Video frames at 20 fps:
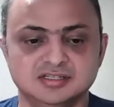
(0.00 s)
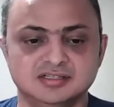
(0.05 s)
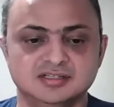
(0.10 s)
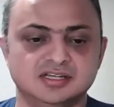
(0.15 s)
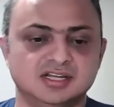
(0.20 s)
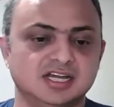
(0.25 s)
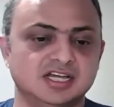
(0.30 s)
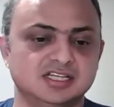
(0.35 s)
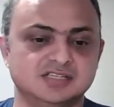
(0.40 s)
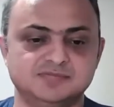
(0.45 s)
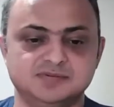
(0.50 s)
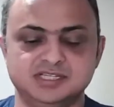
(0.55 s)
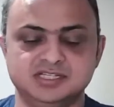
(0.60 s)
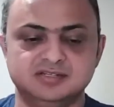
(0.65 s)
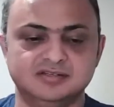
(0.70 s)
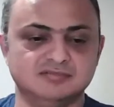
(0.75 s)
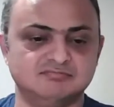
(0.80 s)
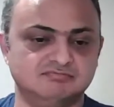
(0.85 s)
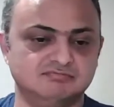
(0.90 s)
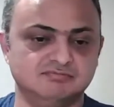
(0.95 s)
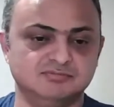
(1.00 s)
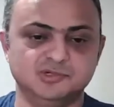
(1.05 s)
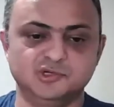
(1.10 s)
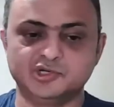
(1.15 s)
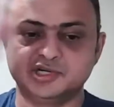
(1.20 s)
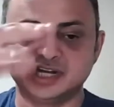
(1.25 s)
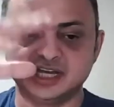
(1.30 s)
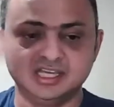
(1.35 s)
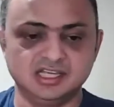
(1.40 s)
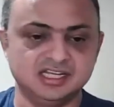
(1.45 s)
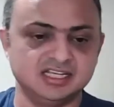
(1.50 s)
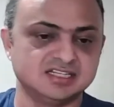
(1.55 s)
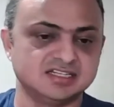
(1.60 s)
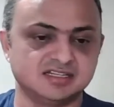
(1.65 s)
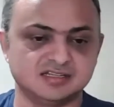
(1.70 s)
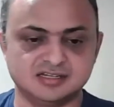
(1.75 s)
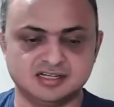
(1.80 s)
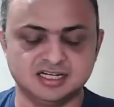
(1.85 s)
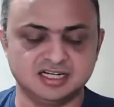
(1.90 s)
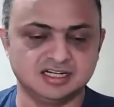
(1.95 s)
there has been more
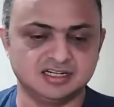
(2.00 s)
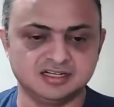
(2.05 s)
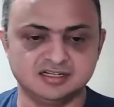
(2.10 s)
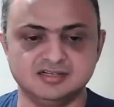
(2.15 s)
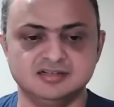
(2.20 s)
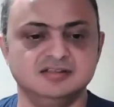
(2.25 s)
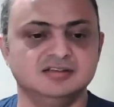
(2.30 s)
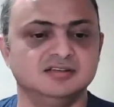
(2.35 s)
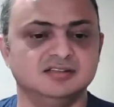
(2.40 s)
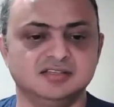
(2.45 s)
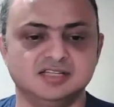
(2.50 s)
regulation created